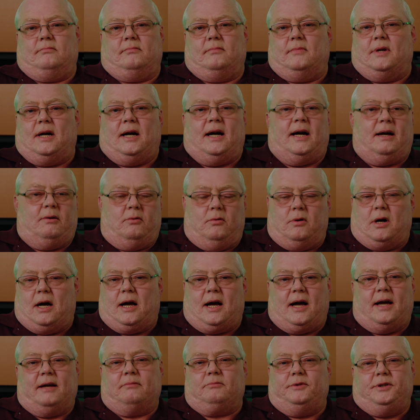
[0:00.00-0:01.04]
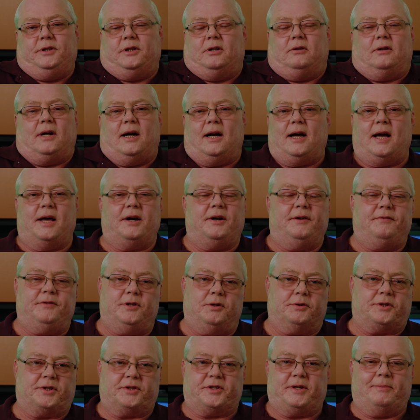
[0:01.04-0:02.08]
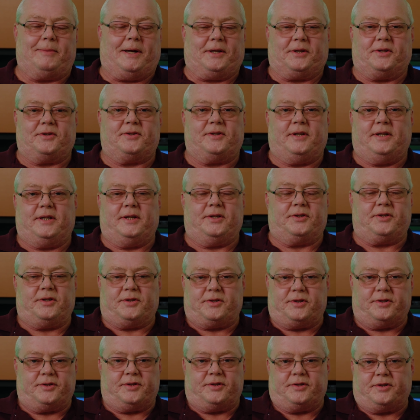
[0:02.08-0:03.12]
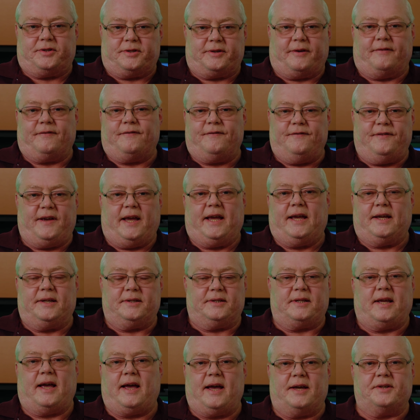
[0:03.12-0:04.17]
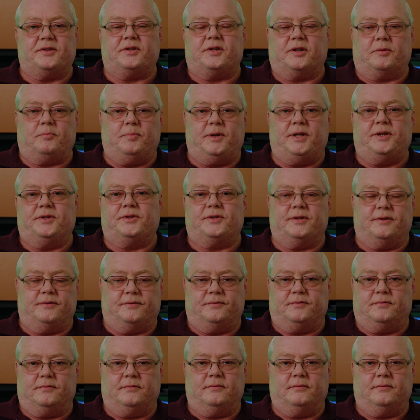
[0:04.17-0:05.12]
I don't even know what to say about this thing. It's just a fantastic piece of